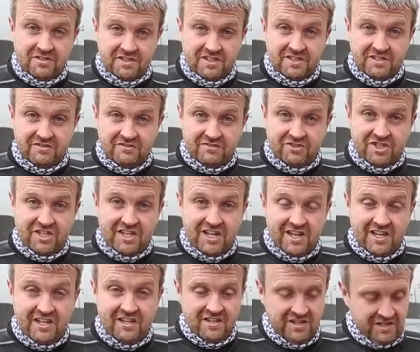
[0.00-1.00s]
to this
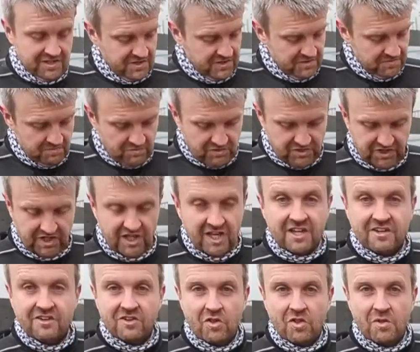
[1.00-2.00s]
gilet. The
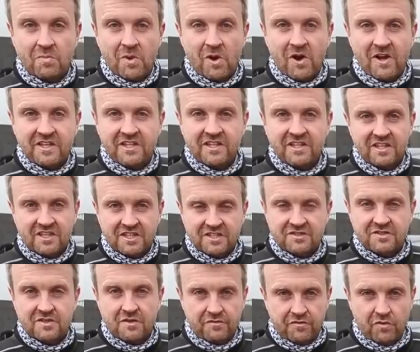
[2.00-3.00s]
kit on the bike
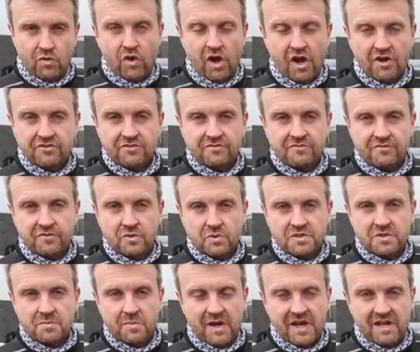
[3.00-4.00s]
is
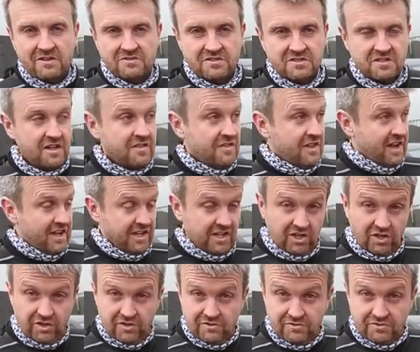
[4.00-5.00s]
£440, and that
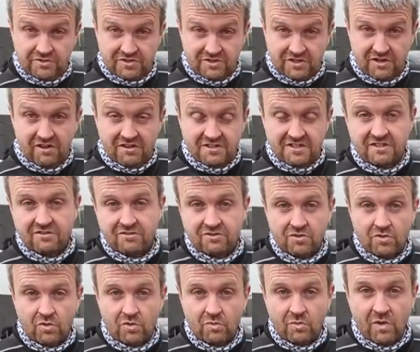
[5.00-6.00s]
includes the guys here at
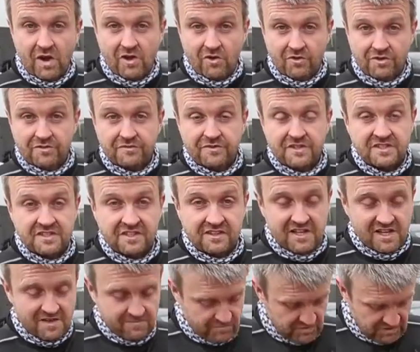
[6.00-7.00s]
Norton Way Honda fitting that.